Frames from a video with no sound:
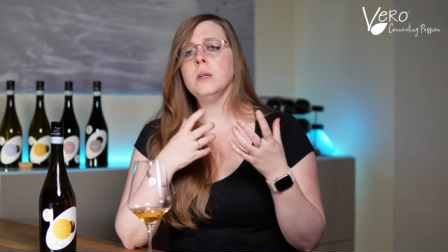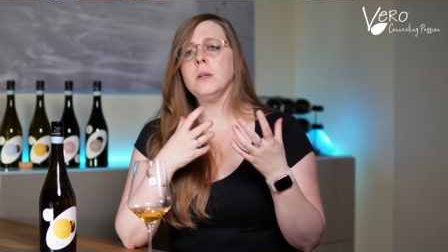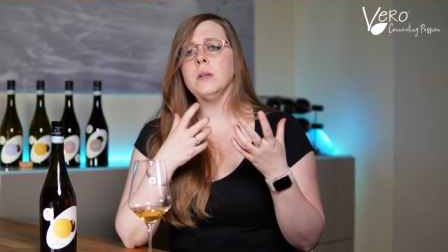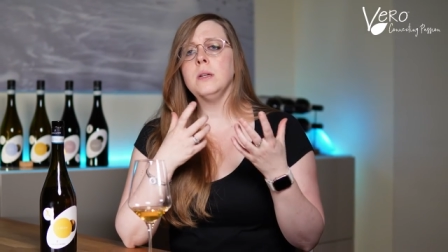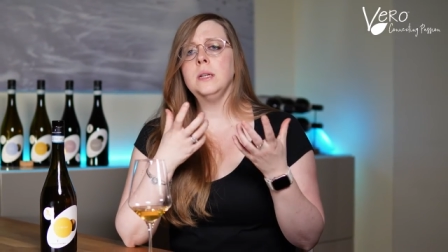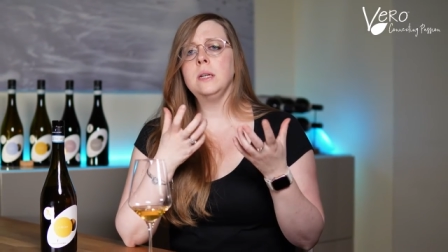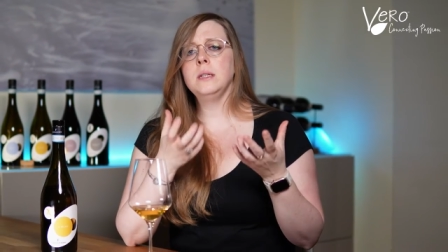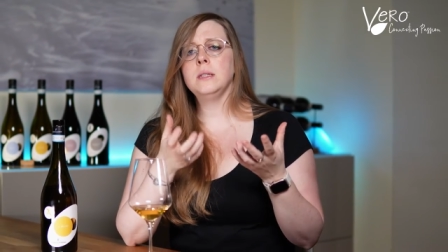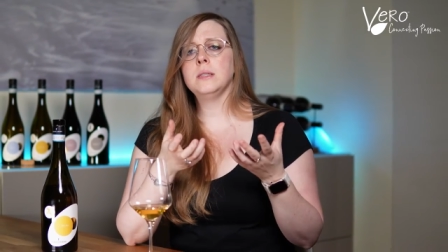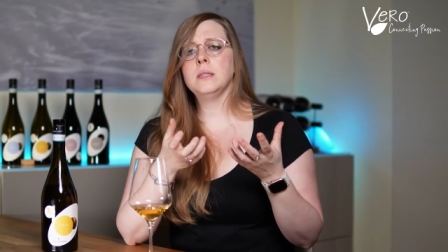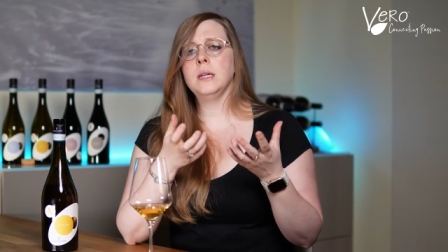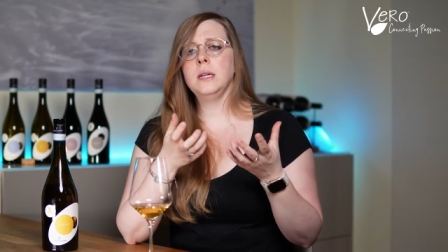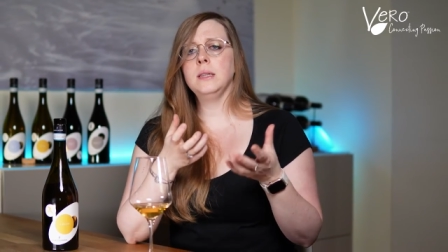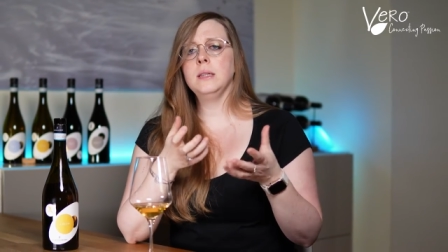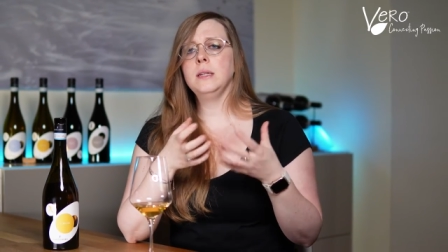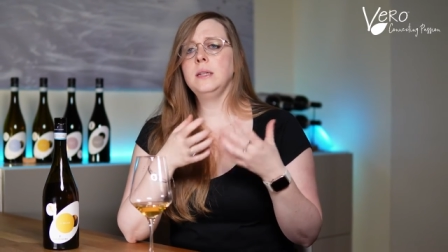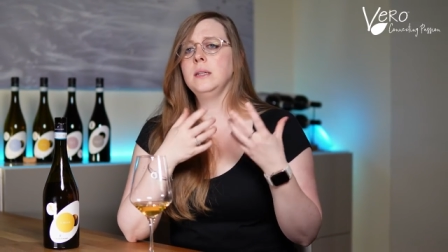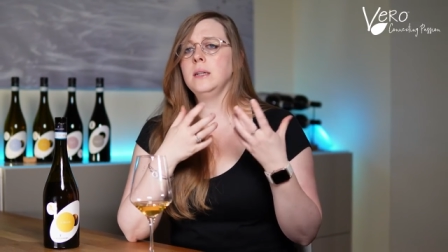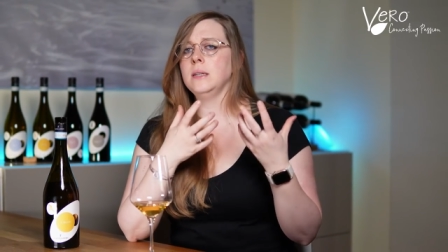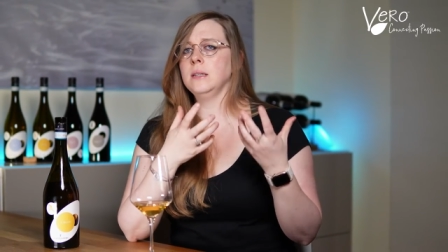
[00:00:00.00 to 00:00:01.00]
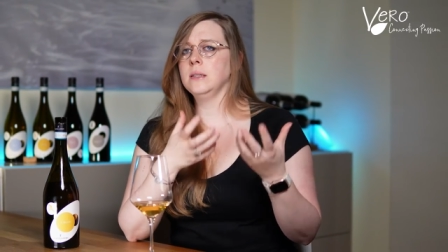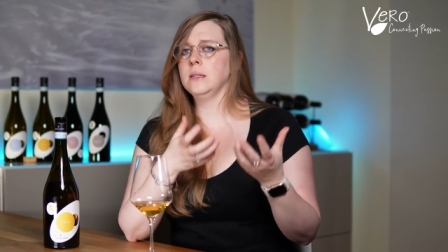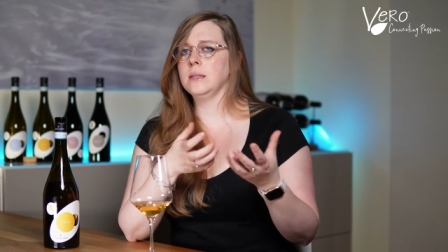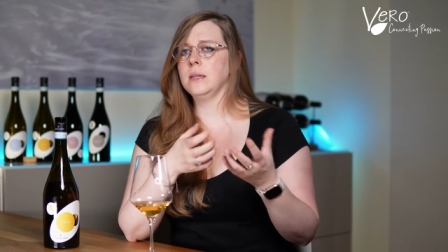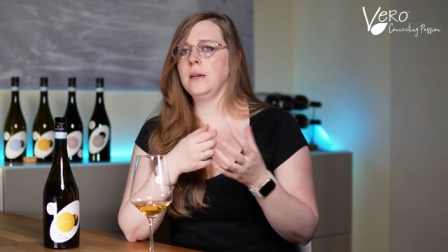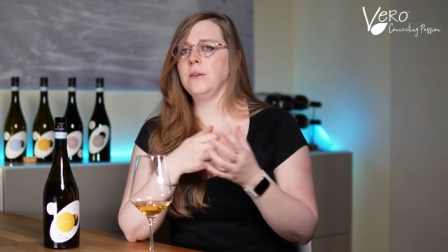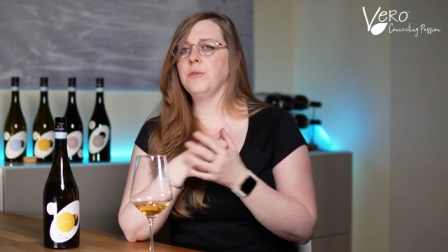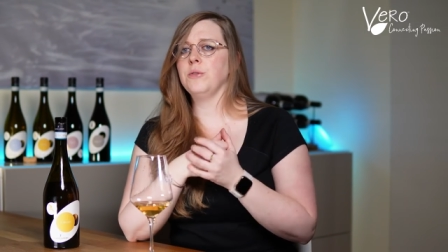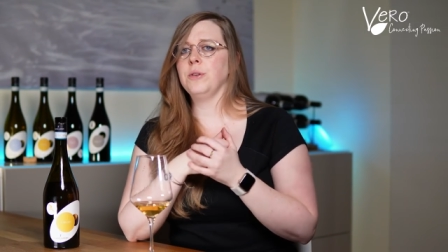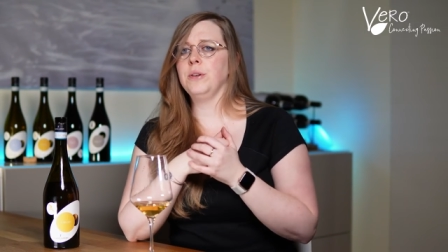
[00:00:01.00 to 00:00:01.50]
in a saline and
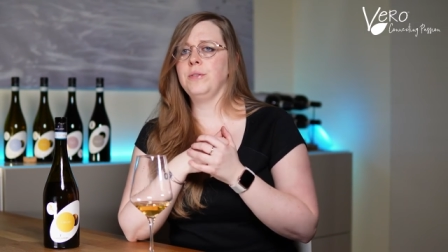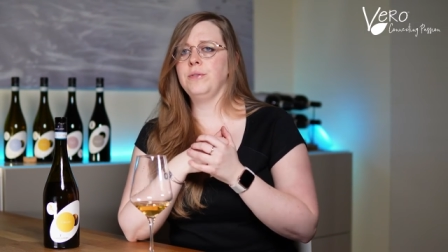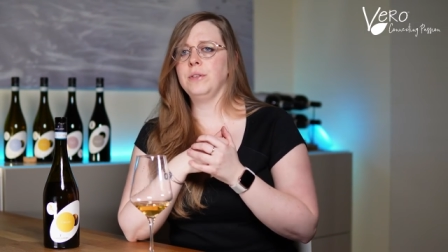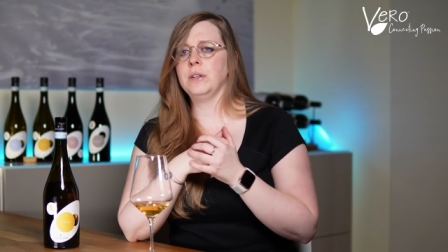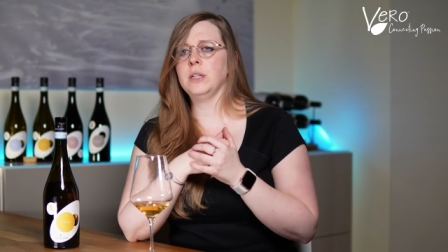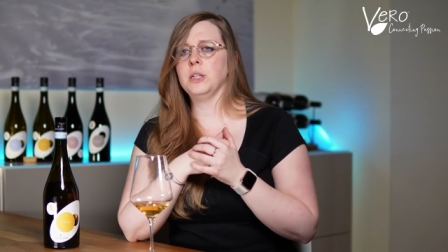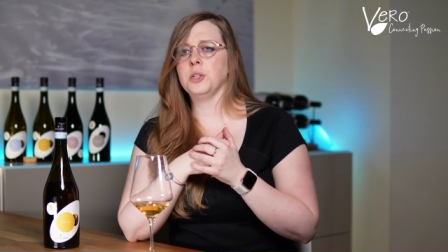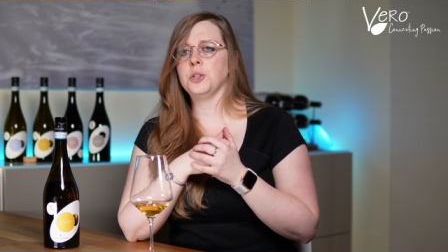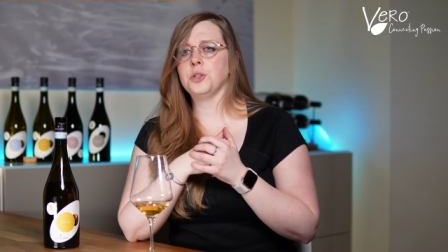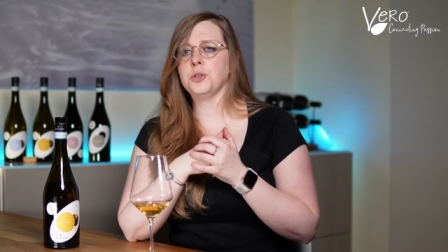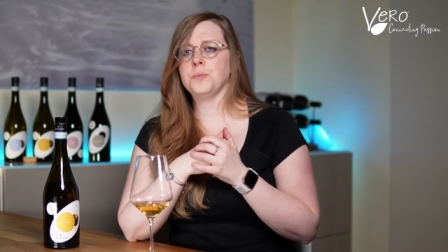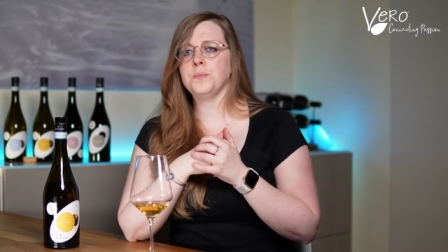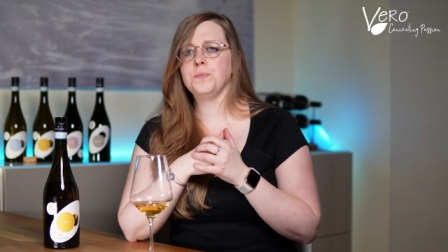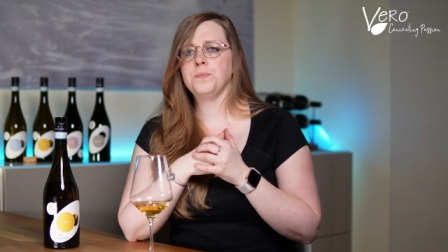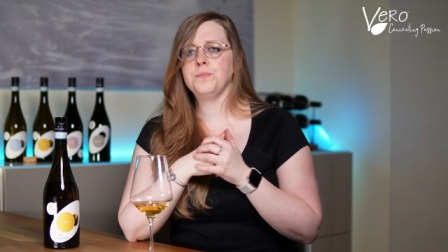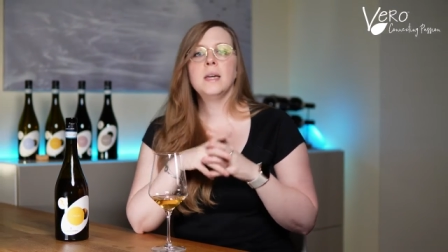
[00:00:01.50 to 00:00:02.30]
savory finish.